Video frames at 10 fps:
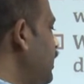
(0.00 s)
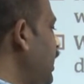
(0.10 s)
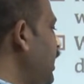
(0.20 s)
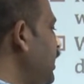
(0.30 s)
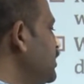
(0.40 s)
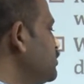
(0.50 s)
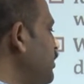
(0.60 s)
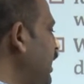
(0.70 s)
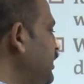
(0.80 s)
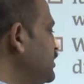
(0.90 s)
k is
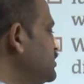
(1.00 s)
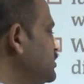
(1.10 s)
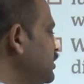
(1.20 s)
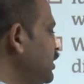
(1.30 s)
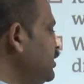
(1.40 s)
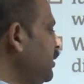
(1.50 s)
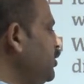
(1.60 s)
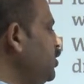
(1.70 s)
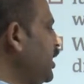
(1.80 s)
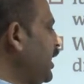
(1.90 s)
minus
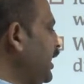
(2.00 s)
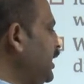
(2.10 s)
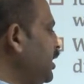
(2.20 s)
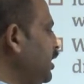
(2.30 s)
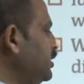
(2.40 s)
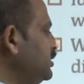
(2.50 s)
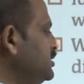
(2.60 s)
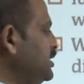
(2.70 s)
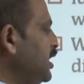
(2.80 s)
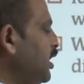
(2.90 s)
w i
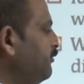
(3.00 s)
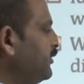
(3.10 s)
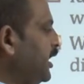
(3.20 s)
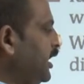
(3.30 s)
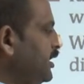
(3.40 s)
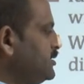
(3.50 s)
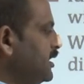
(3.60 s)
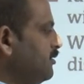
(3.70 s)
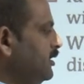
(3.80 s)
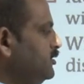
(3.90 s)
j of k is
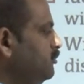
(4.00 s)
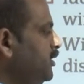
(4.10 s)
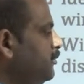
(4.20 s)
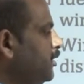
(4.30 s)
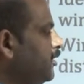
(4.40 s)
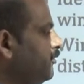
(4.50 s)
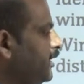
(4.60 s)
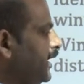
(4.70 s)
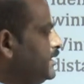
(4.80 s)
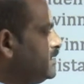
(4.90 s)
equal to minimum of
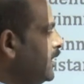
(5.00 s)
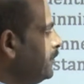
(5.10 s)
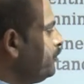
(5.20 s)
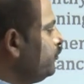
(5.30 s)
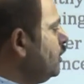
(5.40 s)
i j